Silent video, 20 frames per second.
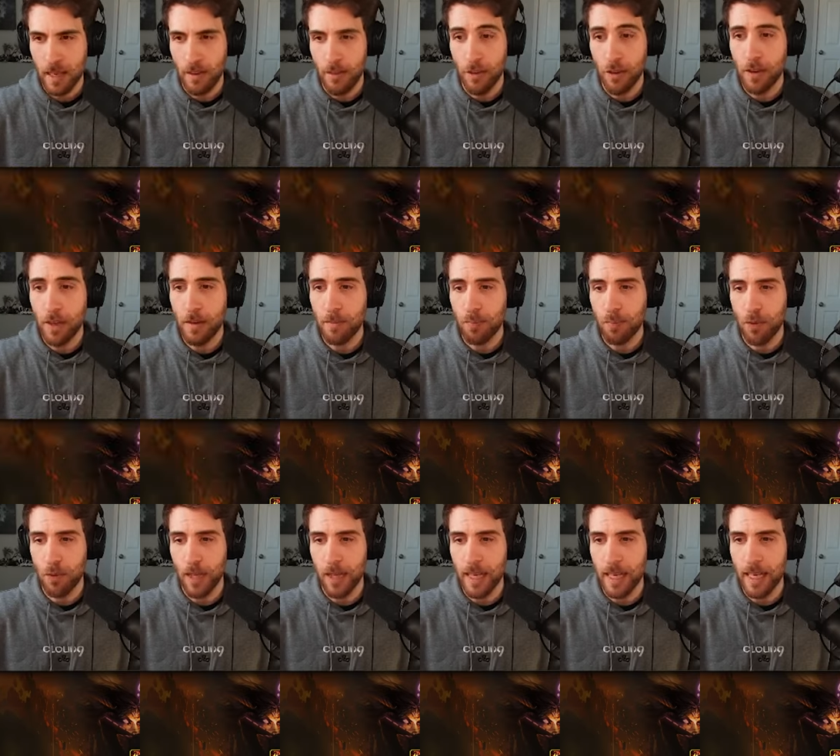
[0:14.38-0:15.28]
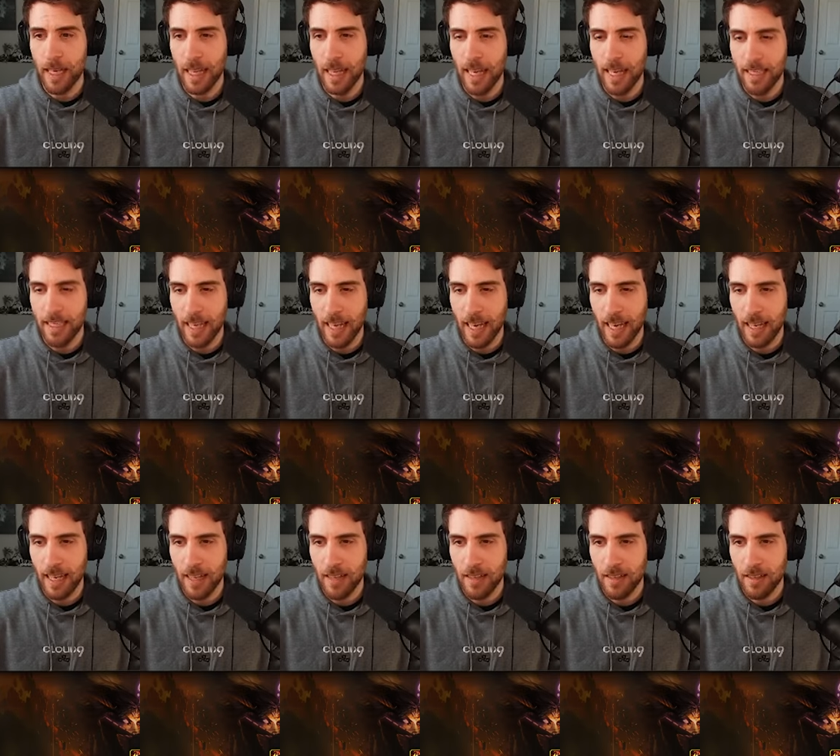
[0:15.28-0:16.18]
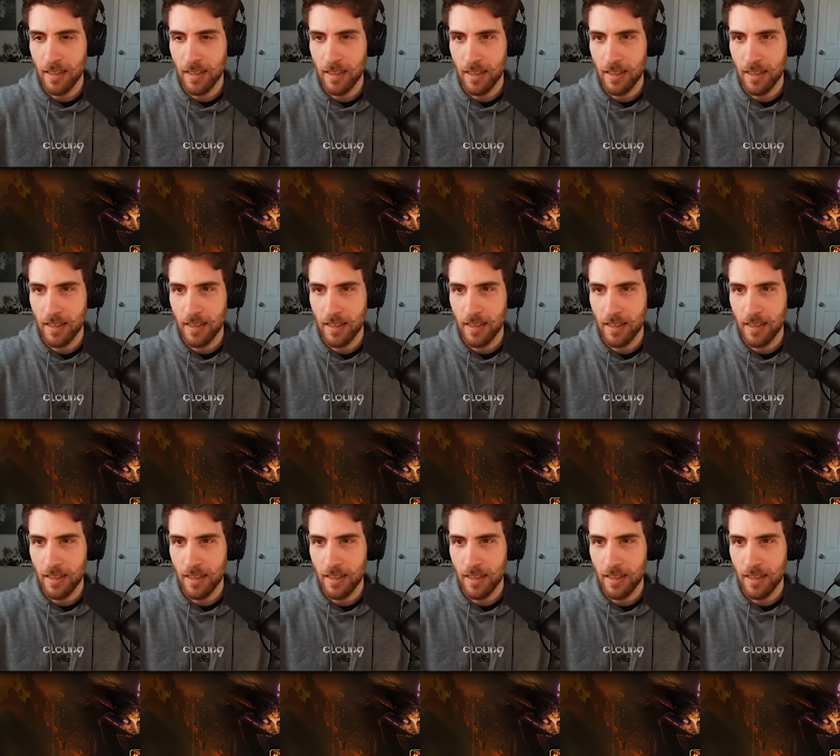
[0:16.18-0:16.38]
If you can play Glass Cannon,